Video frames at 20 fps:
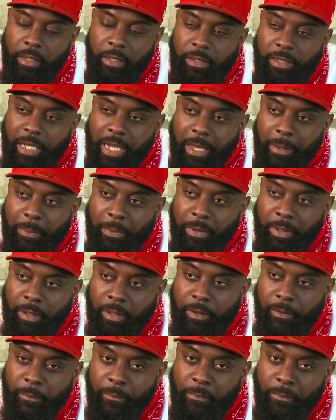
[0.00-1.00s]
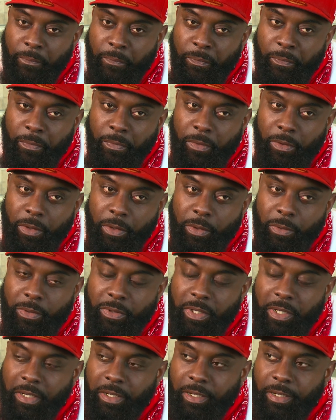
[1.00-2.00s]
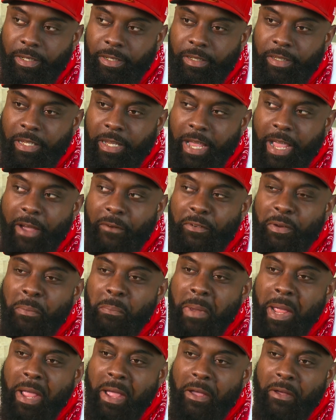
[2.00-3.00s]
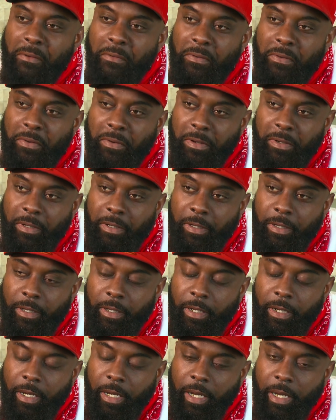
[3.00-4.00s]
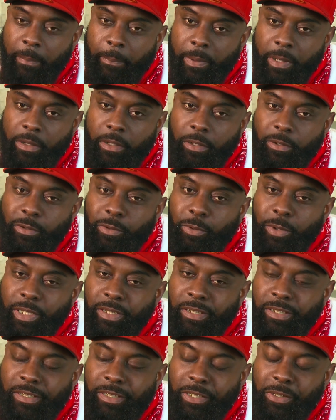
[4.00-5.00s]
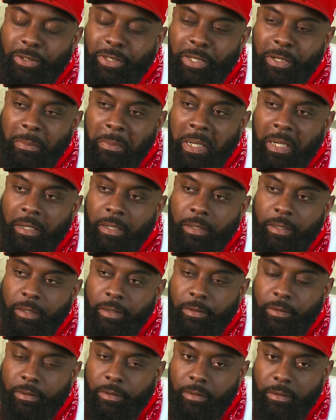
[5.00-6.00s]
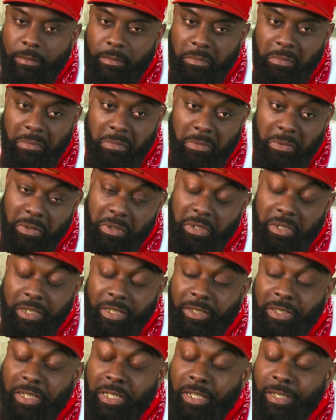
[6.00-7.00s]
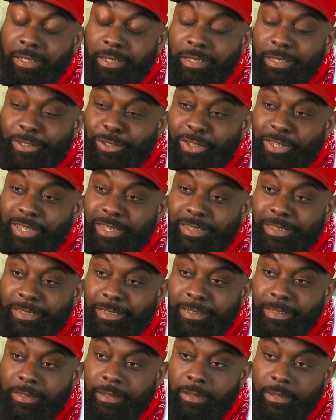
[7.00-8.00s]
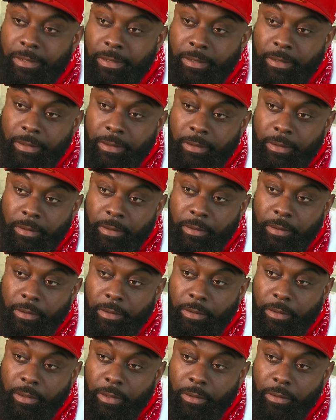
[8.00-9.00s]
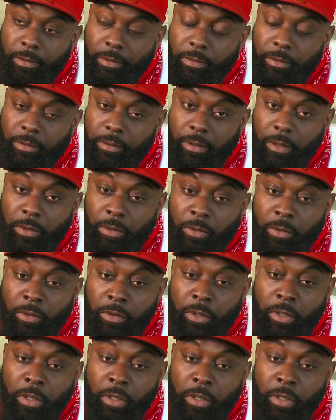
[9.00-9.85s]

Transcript: this happen, you see the aftermath. But those questions still come back up. You're still killing each other. You know, so